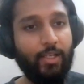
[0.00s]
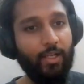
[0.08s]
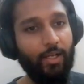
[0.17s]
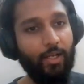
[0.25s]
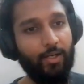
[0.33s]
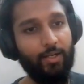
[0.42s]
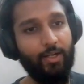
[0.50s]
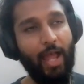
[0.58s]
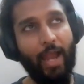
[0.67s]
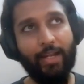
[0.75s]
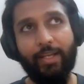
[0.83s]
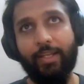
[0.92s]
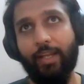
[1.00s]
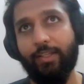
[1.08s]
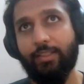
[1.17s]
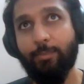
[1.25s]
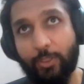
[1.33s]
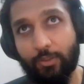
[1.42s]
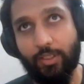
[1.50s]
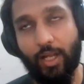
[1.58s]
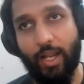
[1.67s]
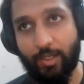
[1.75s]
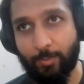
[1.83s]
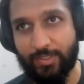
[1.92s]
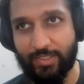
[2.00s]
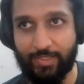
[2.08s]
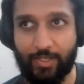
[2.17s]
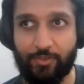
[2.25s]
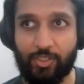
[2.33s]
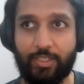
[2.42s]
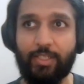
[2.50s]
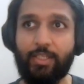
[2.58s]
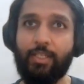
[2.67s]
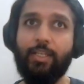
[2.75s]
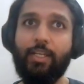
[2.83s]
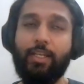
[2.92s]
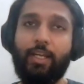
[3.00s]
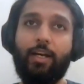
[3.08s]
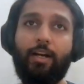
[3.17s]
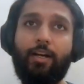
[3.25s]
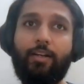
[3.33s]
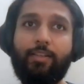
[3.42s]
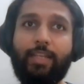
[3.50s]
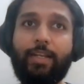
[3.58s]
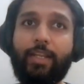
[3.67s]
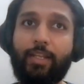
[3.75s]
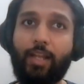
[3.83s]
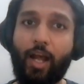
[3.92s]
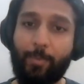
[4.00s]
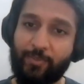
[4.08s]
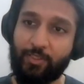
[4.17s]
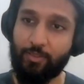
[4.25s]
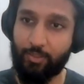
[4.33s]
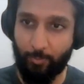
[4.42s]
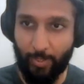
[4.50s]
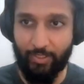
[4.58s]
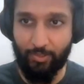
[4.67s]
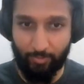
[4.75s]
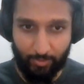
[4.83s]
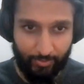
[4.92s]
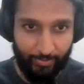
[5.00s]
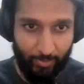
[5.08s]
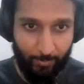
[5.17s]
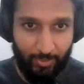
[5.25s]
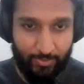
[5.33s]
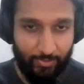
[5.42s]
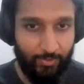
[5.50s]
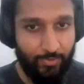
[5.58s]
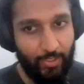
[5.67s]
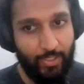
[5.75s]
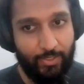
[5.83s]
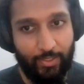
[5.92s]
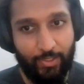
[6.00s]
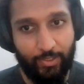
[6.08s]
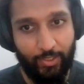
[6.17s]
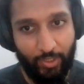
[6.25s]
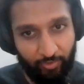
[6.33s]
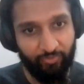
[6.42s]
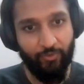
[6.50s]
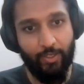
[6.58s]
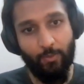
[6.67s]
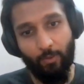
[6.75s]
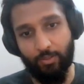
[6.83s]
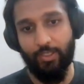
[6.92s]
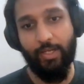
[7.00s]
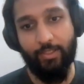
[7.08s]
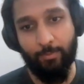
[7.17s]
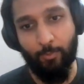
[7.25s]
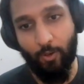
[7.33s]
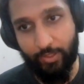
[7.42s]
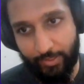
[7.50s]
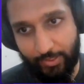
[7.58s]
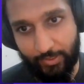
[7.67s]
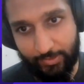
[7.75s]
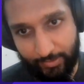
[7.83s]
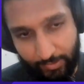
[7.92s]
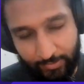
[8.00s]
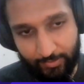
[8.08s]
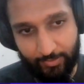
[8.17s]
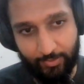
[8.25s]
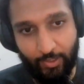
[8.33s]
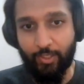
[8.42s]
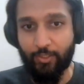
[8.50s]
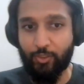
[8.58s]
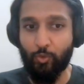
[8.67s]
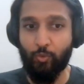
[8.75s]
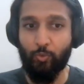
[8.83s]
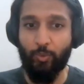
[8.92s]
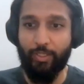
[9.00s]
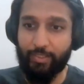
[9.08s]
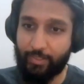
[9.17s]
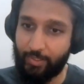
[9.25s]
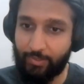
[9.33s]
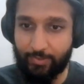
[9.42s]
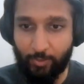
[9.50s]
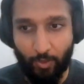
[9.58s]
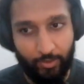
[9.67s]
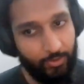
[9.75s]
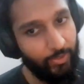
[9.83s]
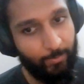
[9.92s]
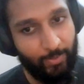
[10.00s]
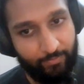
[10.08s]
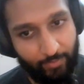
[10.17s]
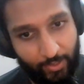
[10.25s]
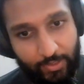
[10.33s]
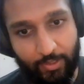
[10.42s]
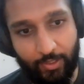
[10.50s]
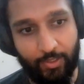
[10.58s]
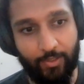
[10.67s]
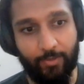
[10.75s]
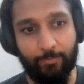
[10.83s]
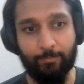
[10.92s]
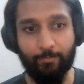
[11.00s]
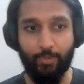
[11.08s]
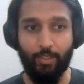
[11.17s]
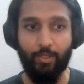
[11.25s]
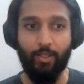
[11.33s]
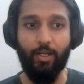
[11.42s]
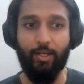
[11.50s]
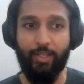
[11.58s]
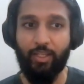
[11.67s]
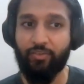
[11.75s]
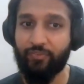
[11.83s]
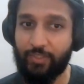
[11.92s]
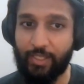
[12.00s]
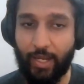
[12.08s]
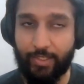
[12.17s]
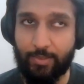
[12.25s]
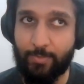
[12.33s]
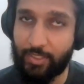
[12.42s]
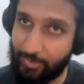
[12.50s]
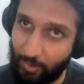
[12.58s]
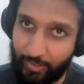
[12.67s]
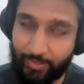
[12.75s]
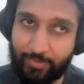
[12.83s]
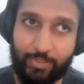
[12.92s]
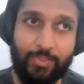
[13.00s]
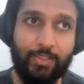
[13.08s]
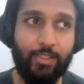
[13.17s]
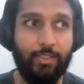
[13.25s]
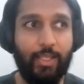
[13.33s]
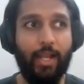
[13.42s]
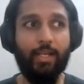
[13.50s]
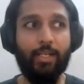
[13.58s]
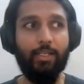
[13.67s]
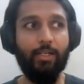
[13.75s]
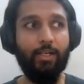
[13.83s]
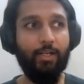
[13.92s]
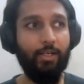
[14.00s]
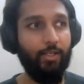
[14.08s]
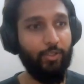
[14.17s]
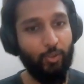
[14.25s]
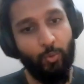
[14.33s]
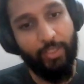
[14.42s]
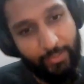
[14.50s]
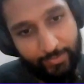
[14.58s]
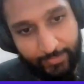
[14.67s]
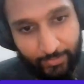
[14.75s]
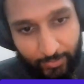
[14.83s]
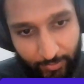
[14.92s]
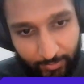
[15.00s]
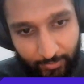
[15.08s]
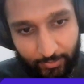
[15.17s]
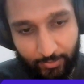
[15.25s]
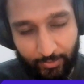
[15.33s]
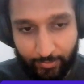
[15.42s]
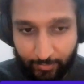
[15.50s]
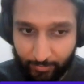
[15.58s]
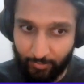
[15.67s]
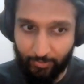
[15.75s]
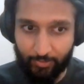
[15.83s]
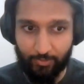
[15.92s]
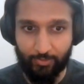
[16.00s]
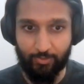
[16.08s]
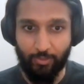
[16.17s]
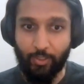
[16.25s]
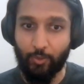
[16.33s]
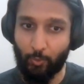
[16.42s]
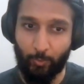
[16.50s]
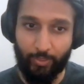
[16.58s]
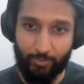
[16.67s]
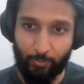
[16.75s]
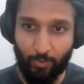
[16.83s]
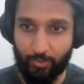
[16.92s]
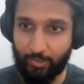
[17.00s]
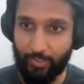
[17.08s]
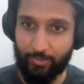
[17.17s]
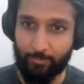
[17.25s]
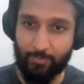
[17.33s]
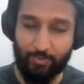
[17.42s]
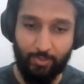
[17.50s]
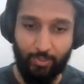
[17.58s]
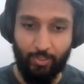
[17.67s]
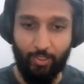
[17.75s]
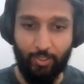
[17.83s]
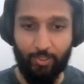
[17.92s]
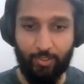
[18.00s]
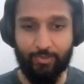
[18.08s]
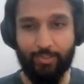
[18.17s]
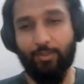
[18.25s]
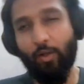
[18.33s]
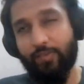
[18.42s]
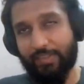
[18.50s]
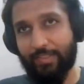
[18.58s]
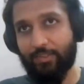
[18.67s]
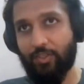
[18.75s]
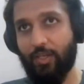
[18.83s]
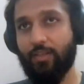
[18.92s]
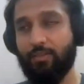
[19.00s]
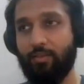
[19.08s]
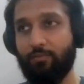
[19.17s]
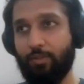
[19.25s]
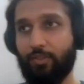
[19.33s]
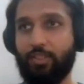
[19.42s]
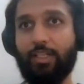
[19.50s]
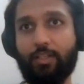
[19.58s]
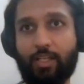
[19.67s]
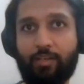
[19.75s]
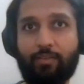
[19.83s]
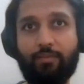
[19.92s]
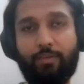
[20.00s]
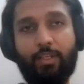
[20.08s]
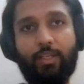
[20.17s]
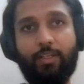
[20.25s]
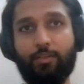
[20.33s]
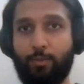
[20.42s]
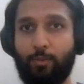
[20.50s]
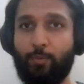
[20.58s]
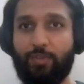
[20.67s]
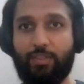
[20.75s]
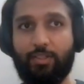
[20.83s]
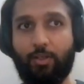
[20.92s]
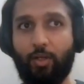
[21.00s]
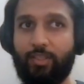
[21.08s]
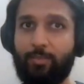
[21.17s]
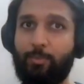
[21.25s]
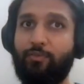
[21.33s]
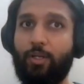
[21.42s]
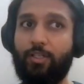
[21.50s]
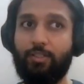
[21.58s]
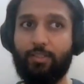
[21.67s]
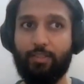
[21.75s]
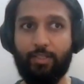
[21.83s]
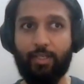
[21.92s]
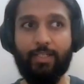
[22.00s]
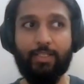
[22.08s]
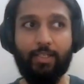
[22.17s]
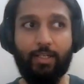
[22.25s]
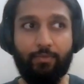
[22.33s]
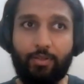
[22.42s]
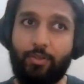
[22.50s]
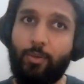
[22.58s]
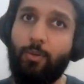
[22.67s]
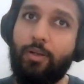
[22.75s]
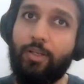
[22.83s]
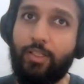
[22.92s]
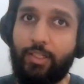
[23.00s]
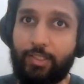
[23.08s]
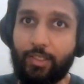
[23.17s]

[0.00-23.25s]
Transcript: uh, adding an item to your cart was essentially uh, sending an upsert query to the database saying that if an order item already exists, you increase the quantity by one. Um, uh, if the item does not exist, then uh, you insert a insert a row into order items. Uh, this obviously changed in version 30 when we introduced the concept of orders. Right, uh, we were no longer